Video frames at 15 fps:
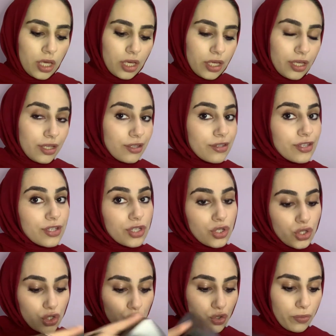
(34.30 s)
It's
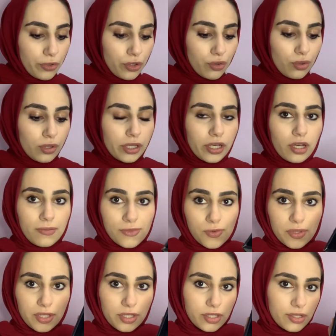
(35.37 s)
super cool. It comes
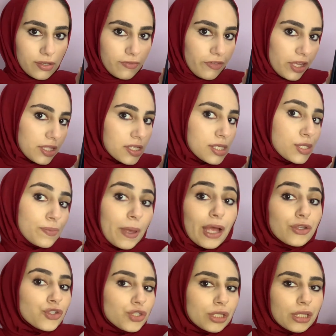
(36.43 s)
with a fancy
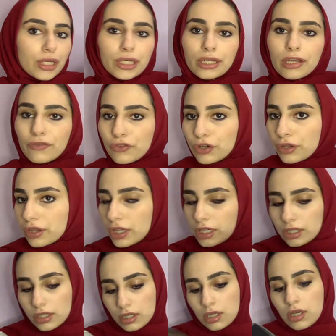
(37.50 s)
spatula and
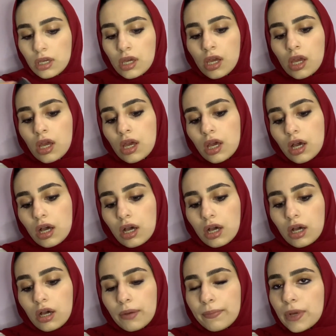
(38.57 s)
everything.
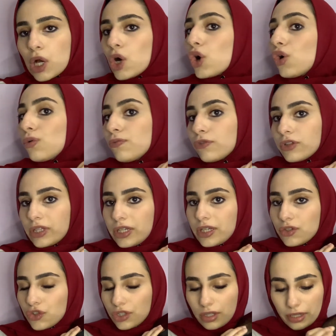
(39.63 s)
Hopefully
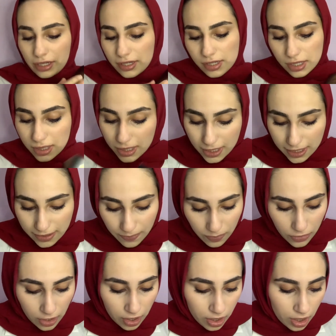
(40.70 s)
she likes this.
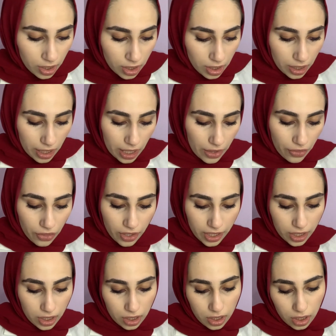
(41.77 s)
And
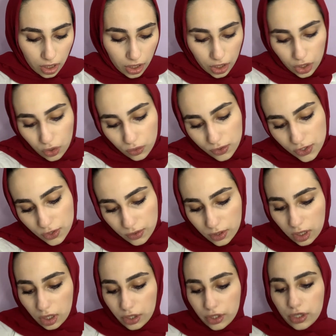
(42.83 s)
then I also
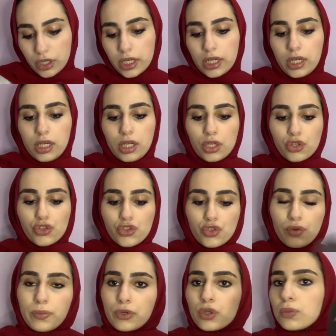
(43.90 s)
got her a
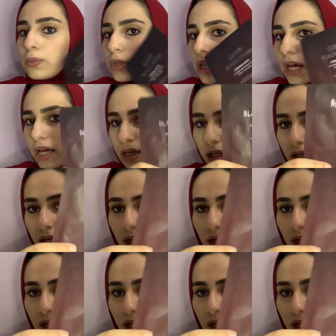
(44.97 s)
super black